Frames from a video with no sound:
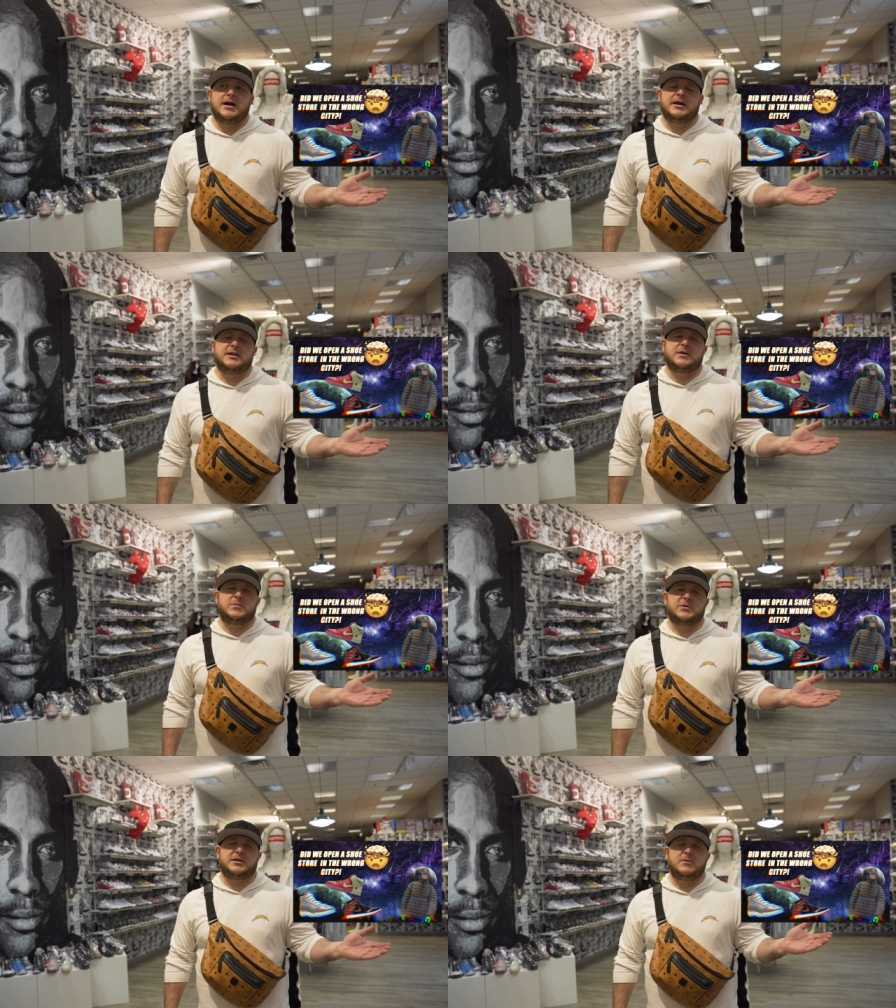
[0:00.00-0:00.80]
I think I
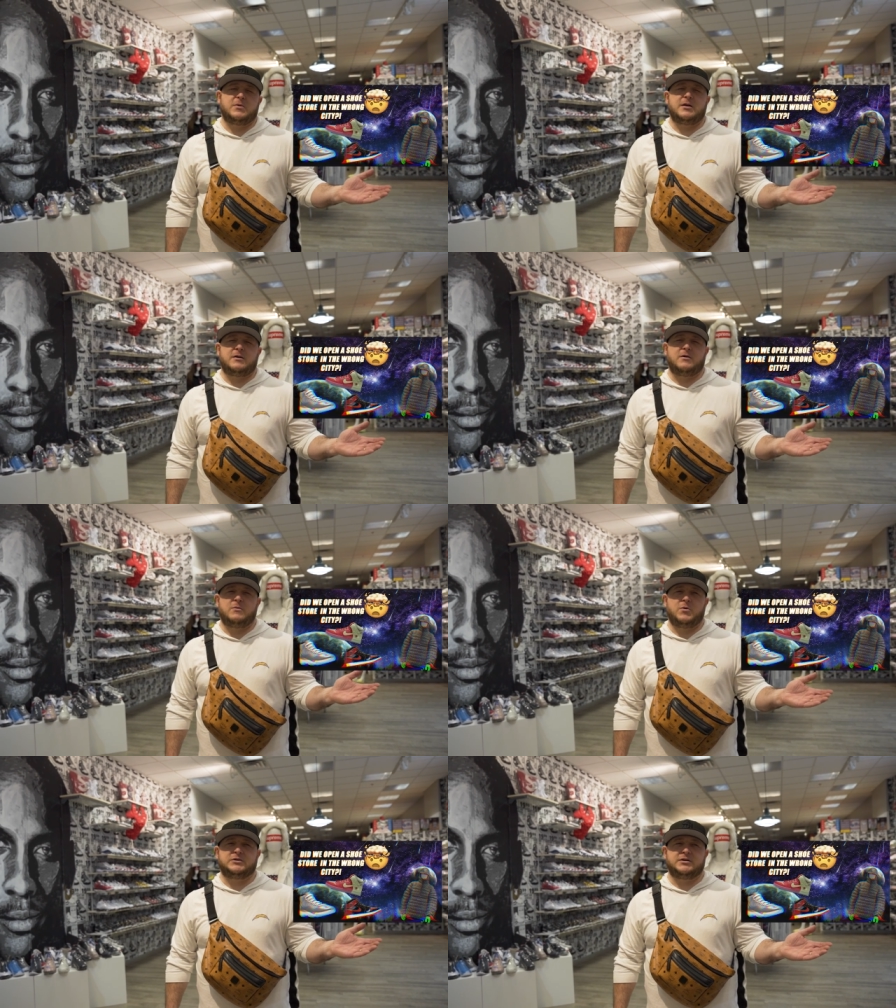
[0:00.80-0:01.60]
put that one out
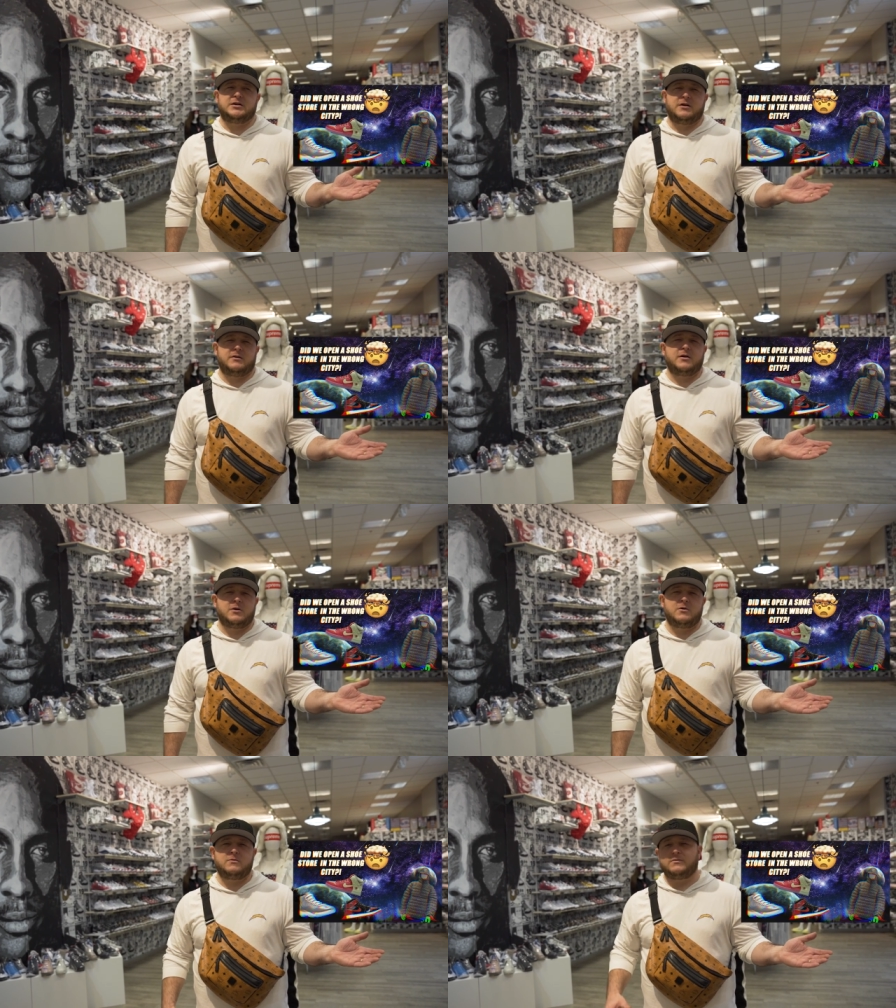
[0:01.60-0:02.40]
almost a year
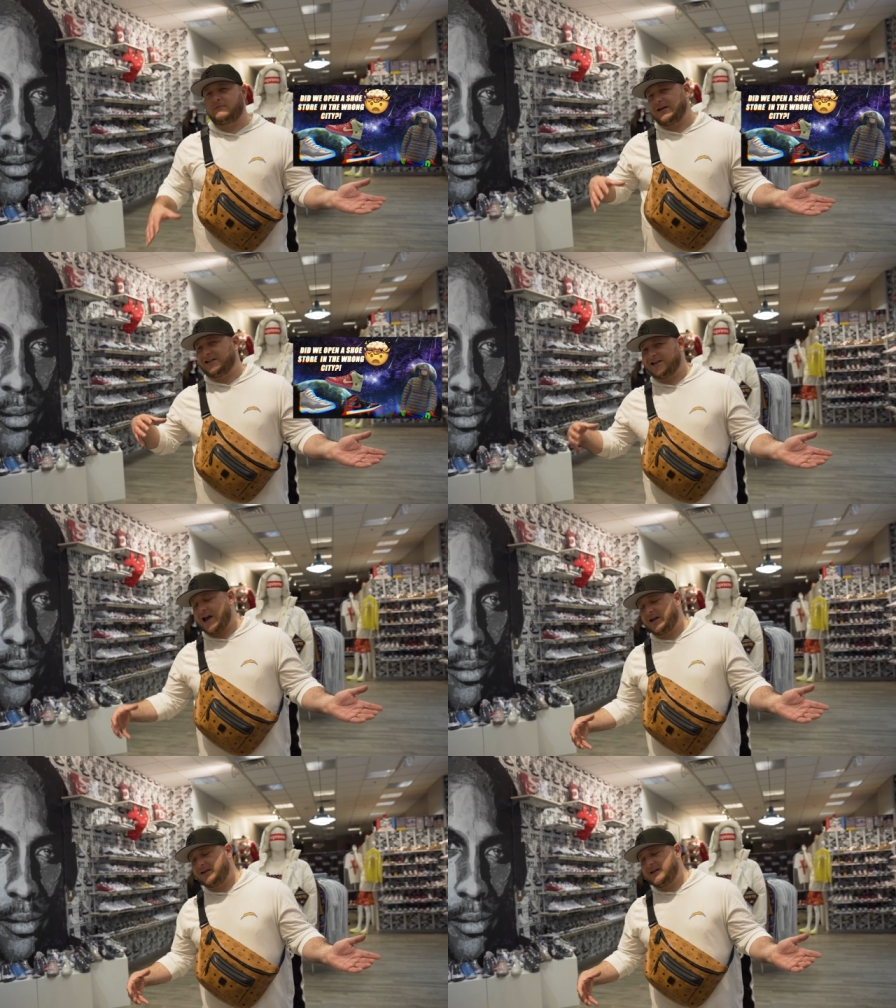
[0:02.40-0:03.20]
ago,
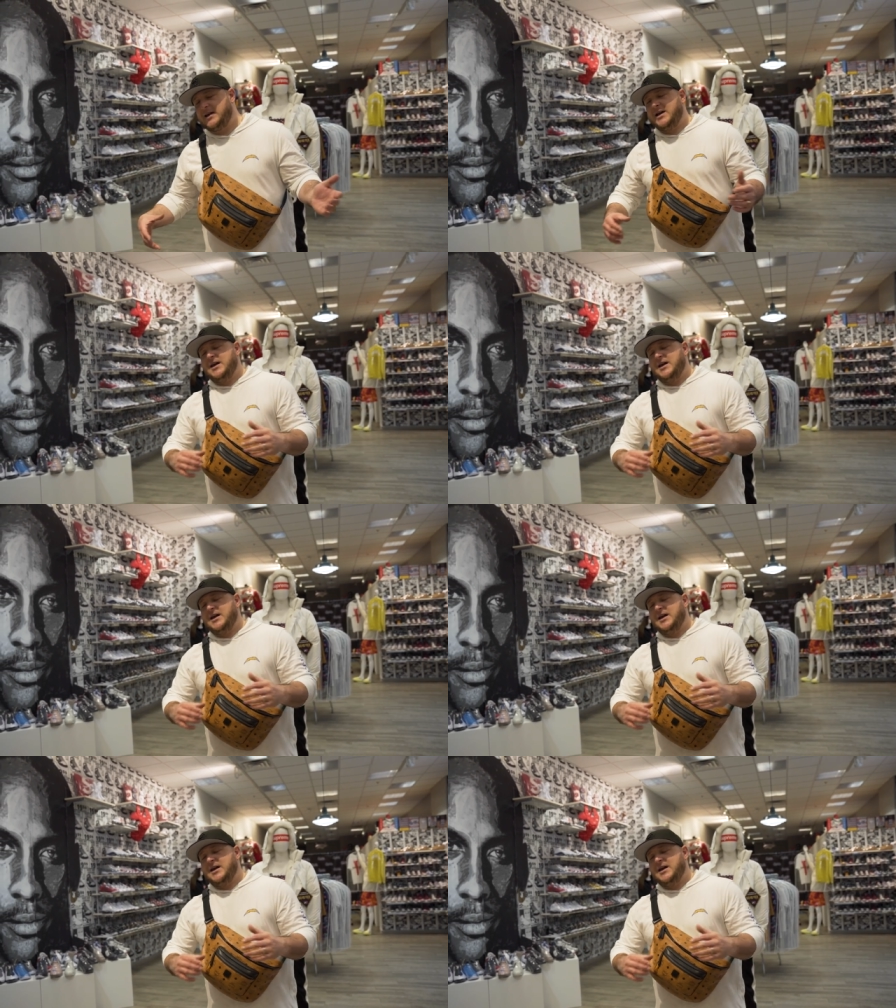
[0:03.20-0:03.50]
exactly.